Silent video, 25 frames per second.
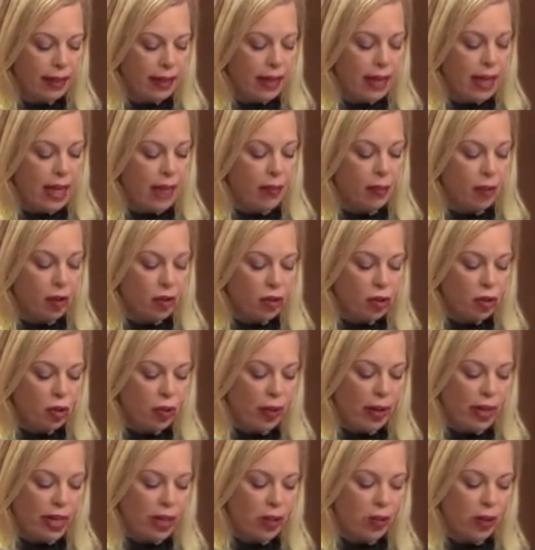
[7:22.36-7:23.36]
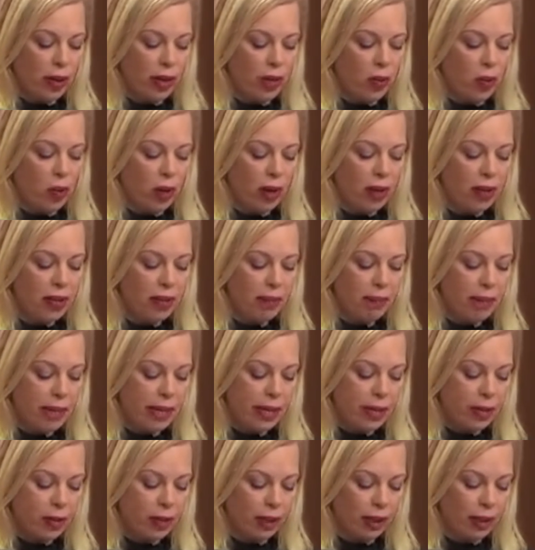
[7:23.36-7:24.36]
In March 2021,
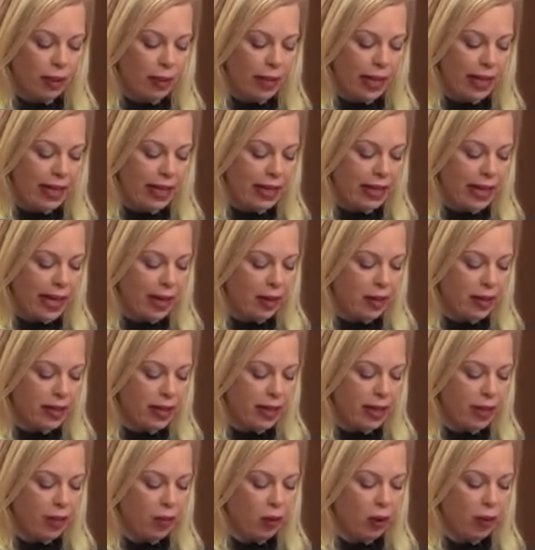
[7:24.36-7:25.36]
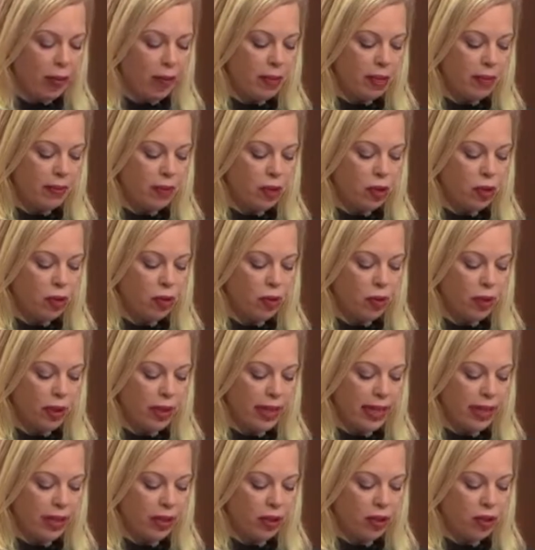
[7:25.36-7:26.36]
Minister Lametti announced the appointment of two
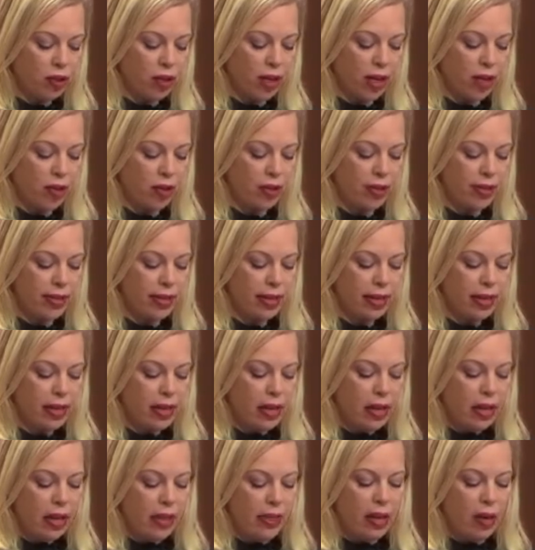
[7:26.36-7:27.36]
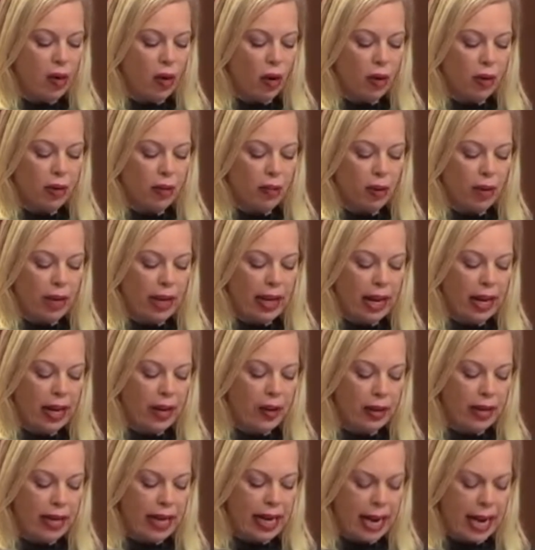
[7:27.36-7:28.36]
retired judges, the Honourable
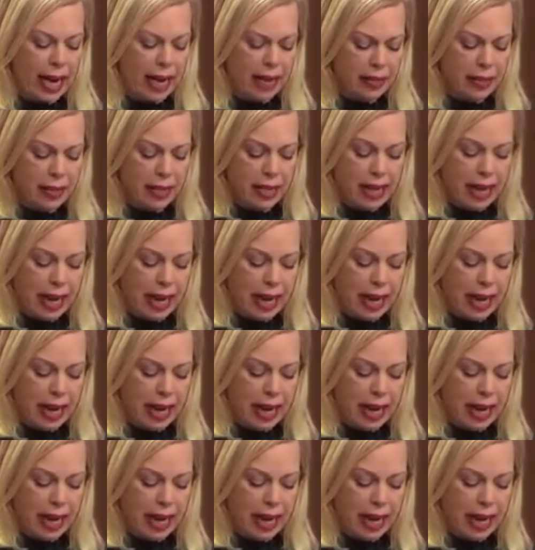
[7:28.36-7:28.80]
Harry S.